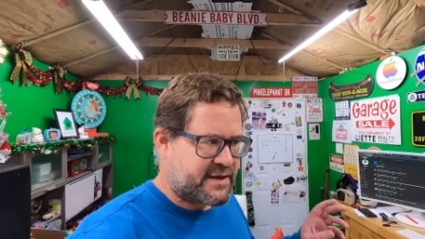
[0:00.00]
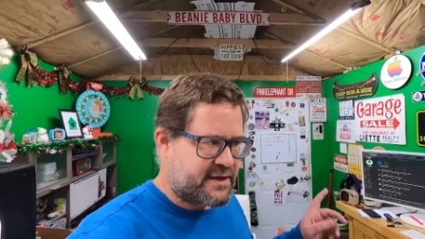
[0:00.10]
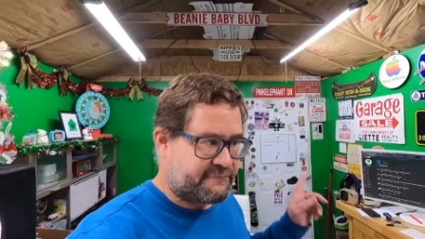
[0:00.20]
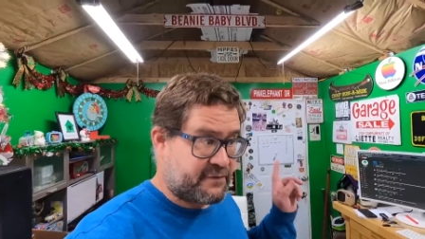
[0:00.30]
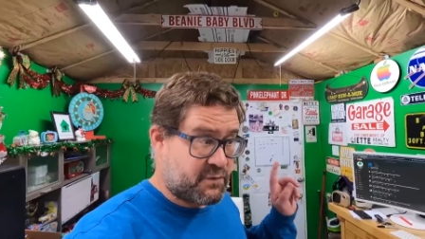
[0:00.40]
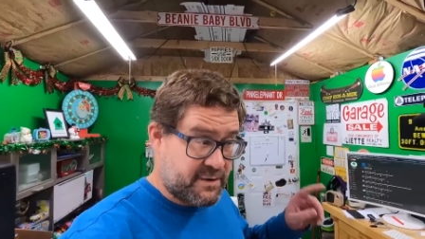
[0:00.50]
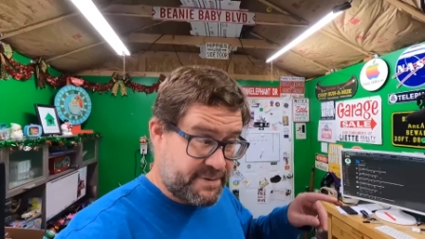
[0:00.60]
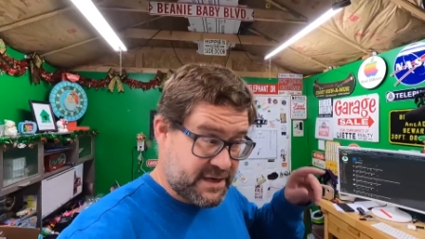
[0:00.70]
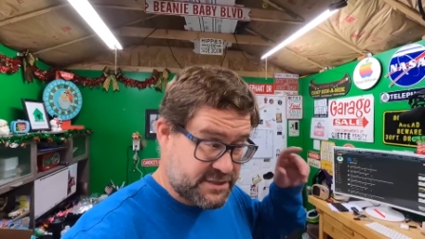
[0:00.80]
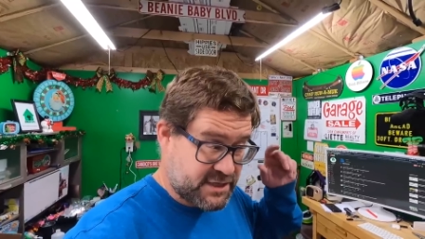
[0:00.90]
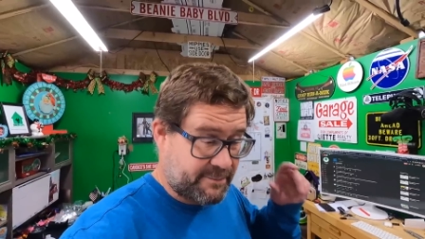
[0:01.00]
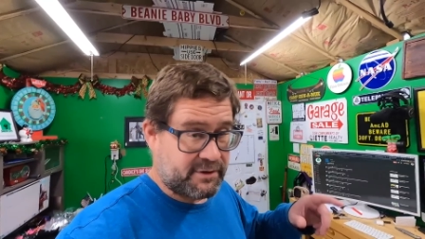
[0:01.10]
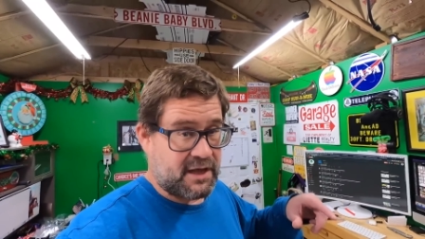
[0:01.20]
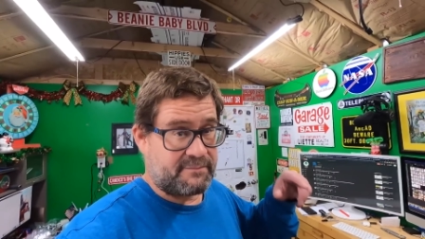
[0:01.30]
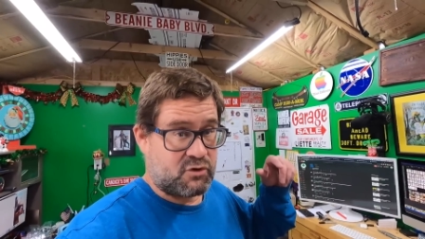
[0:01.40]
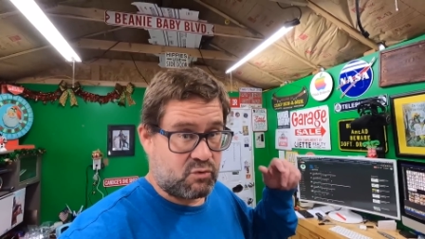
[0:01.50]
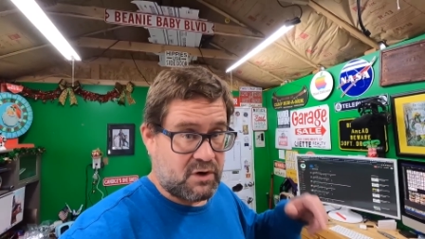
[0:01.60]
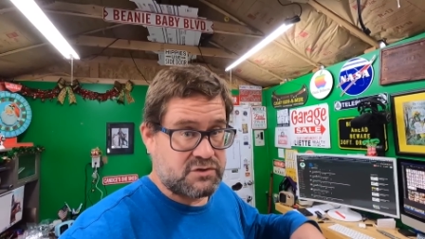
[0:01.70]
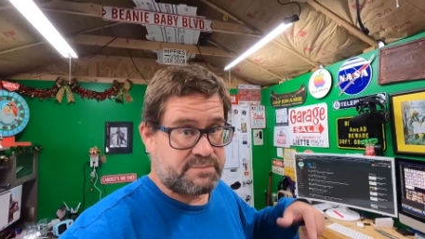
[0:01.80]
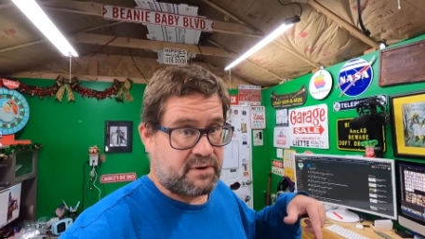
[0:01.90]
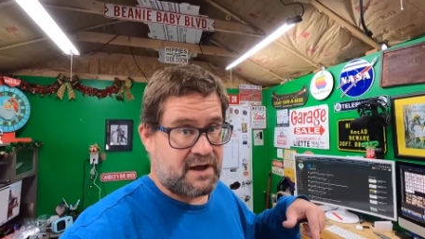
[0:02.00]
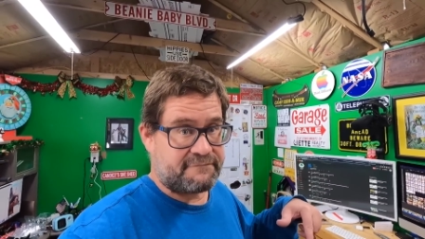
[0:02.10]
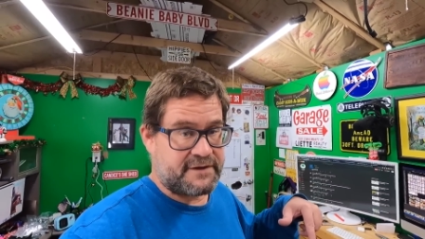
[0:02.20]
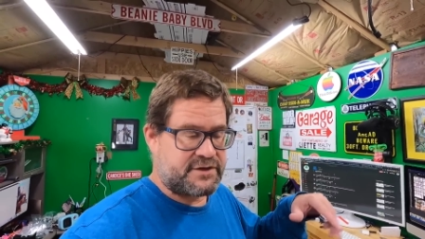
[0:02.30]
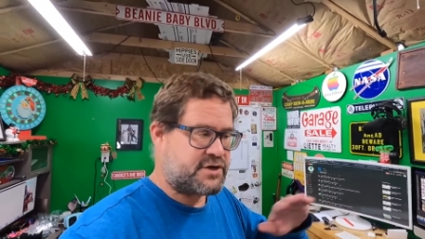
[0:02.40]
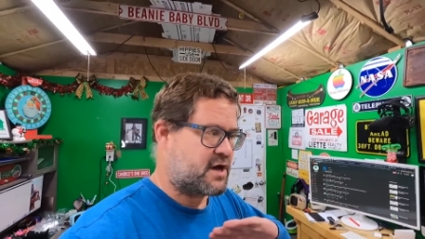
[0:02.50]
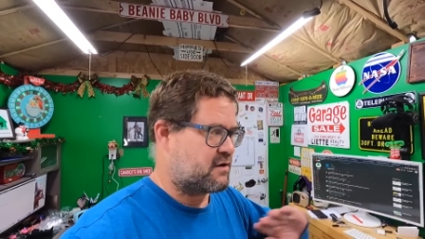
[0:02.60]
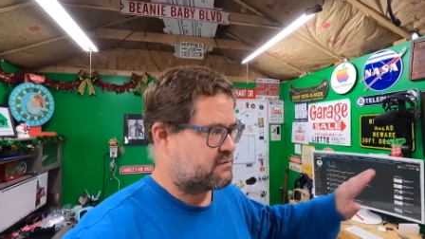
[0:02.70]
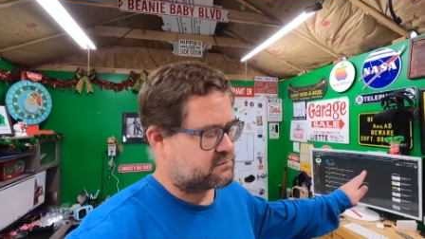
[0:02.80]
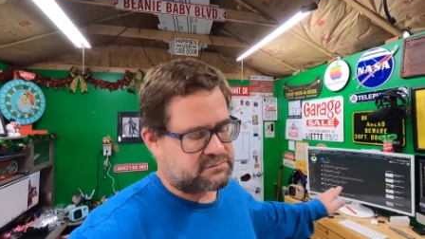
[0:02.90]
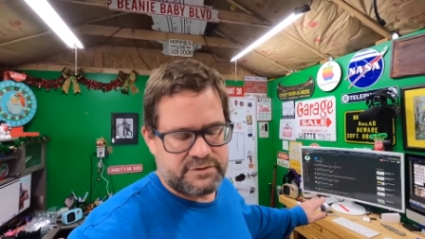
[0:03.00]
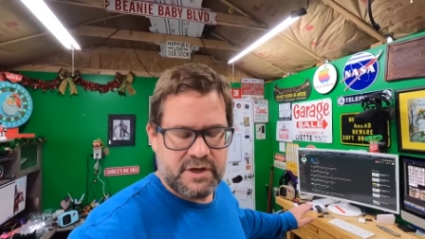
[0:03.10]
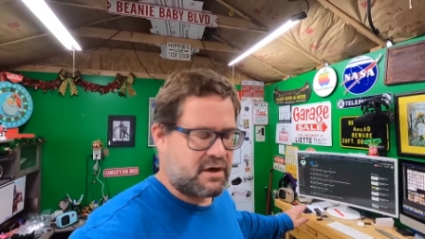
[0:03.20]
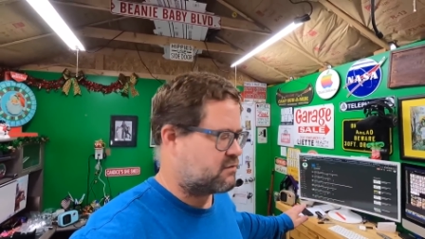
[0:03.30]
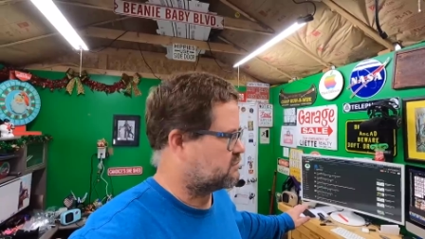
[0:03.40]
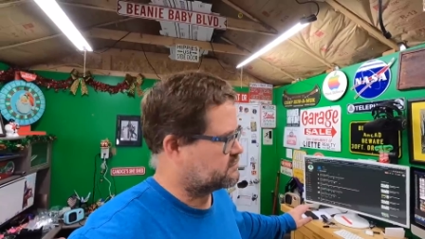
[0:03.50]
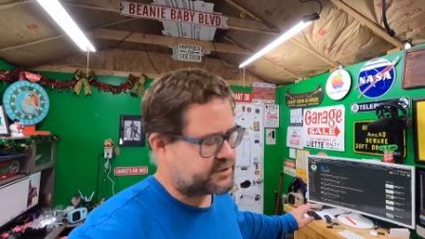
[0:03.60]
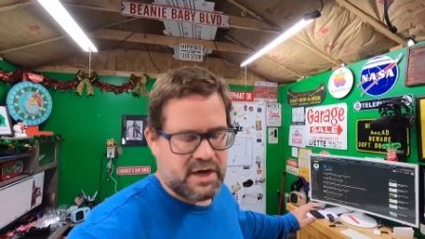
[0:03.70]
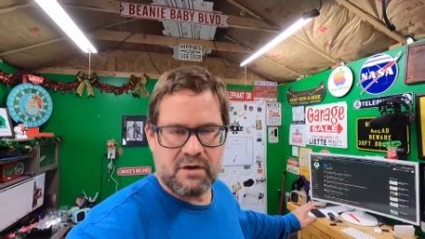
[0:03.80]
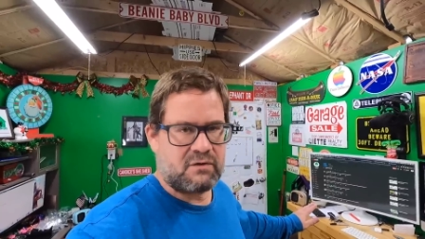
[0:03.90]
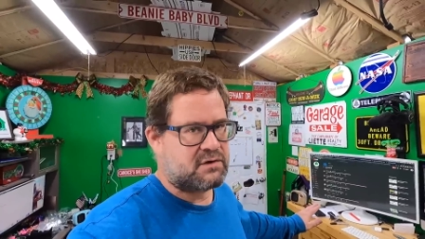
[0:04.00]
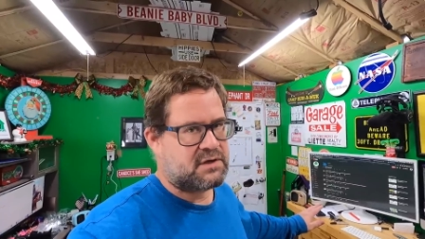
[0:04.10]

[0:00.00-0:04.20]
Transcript: Yeah. If it would have been a double up gross profit, no, no, no.